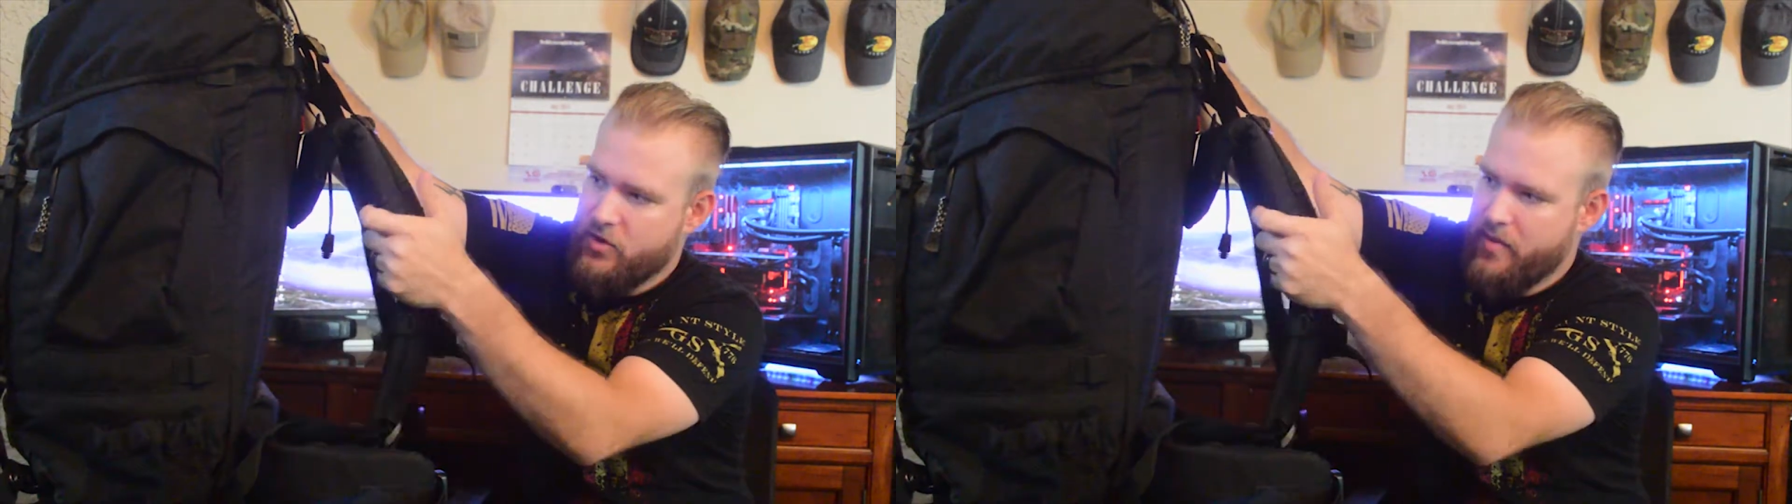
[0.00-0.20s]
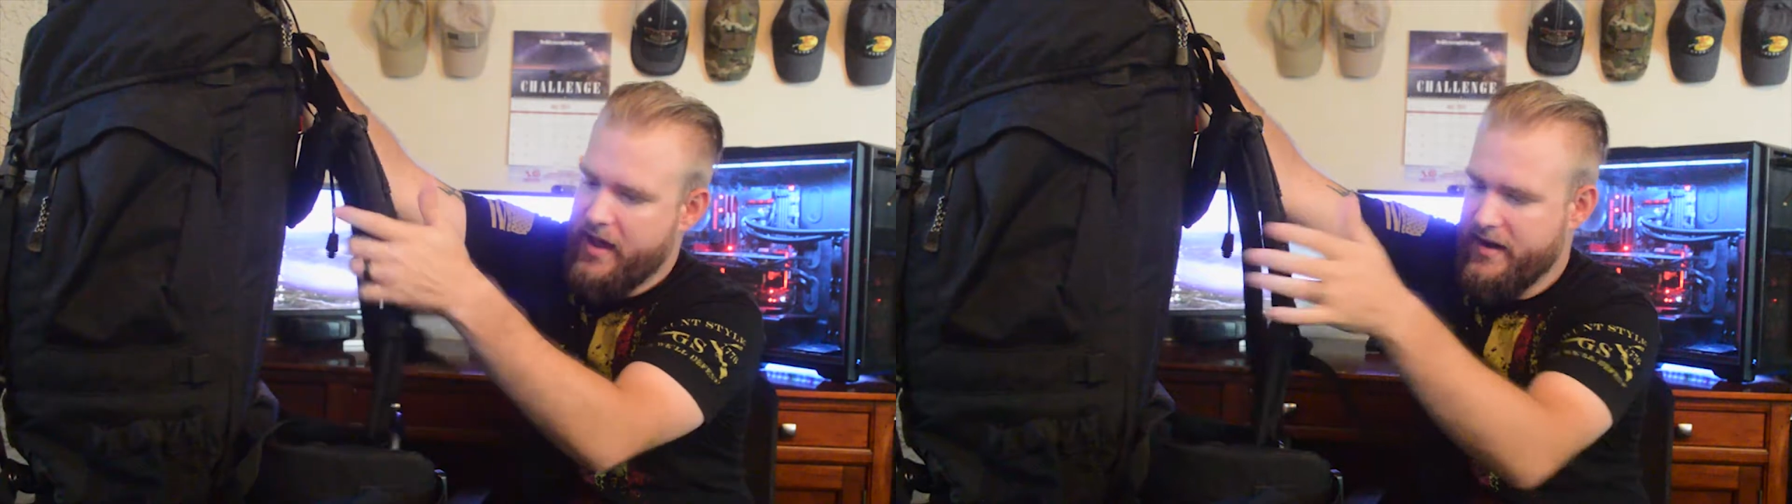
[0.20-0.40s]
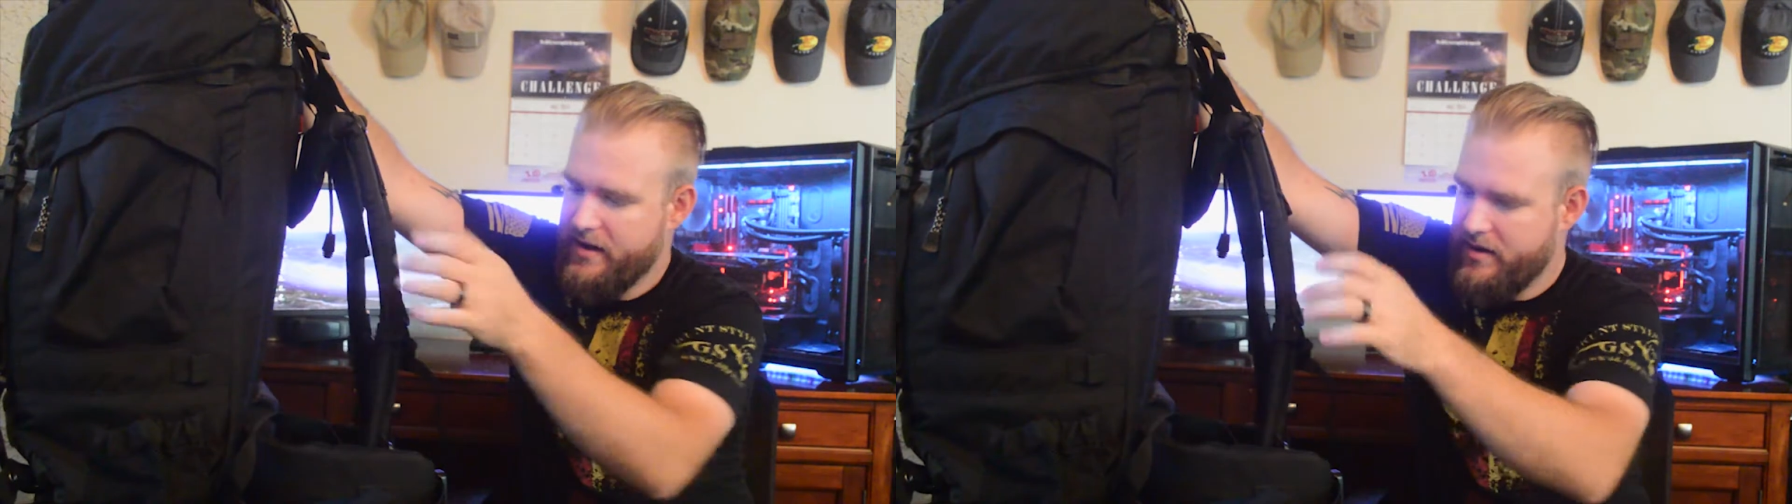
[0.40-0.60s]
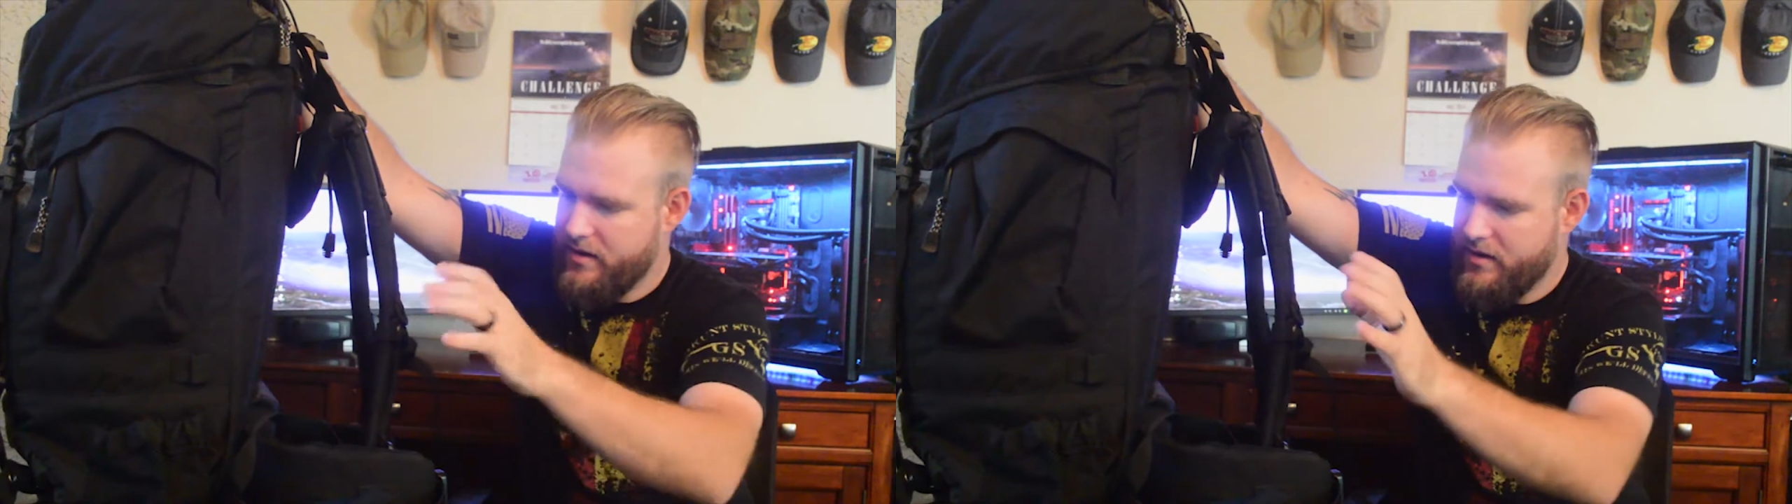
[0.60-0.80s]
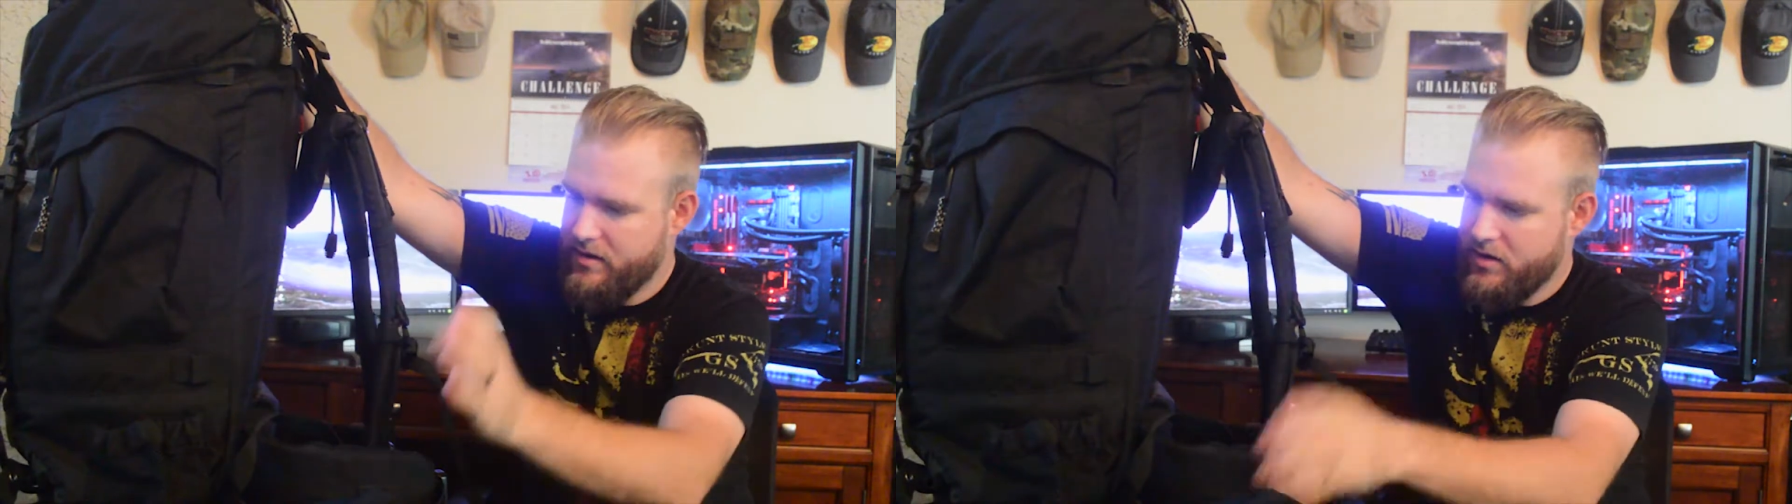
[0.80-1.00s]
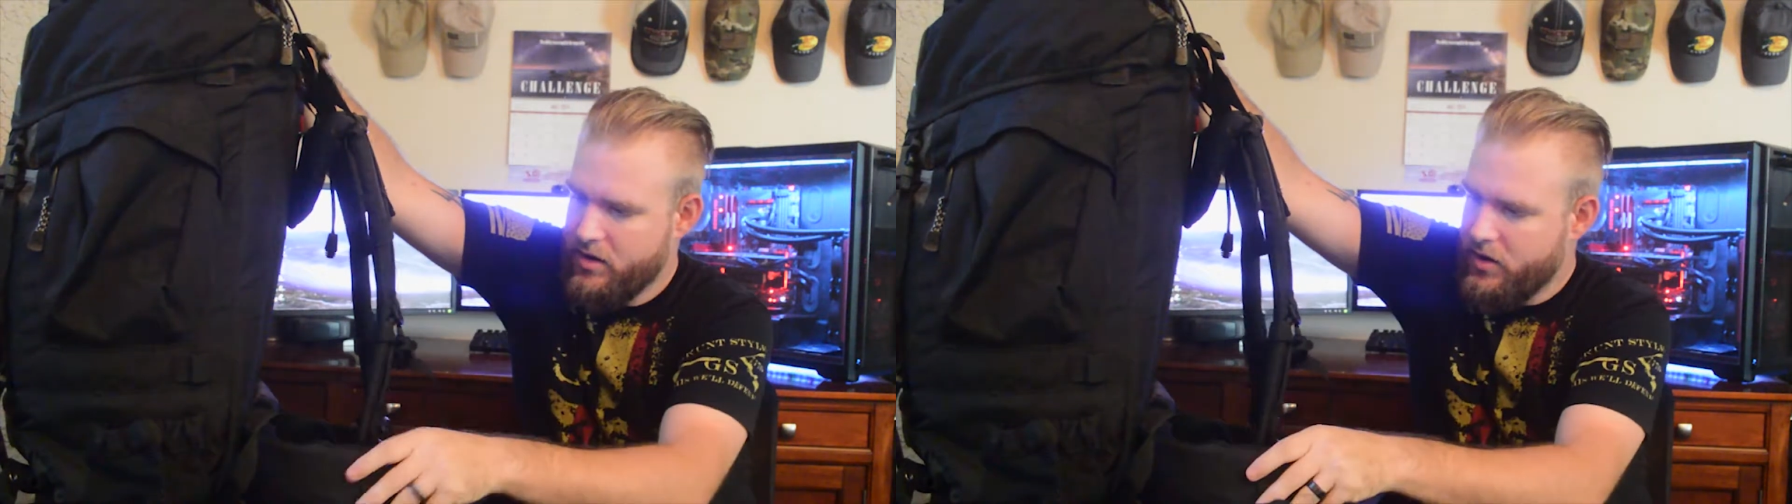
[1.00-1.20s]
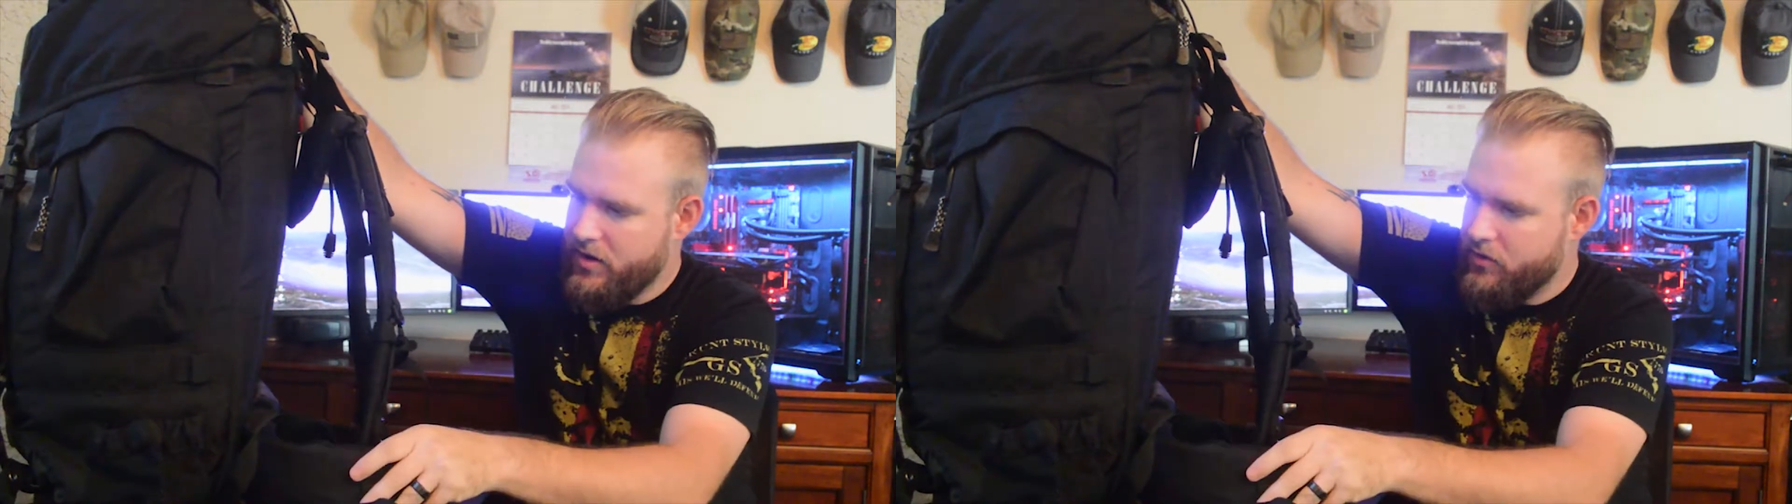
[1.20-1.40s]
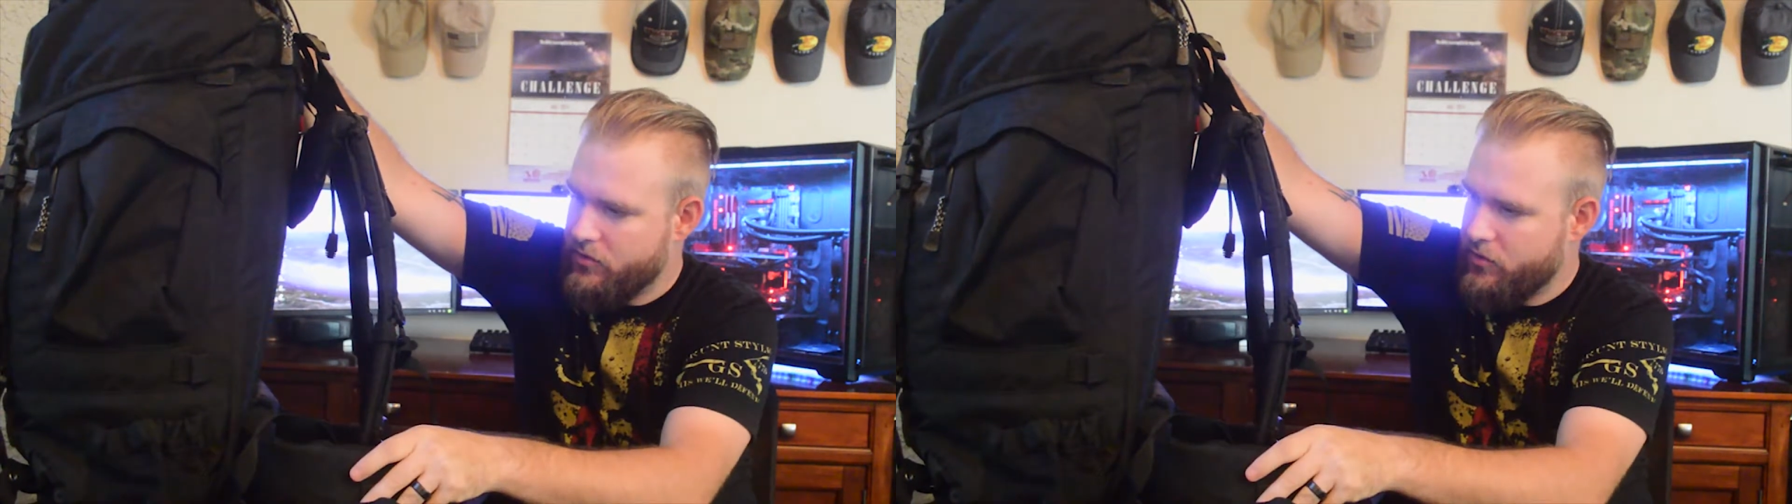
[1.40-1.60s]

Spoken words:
are padded, your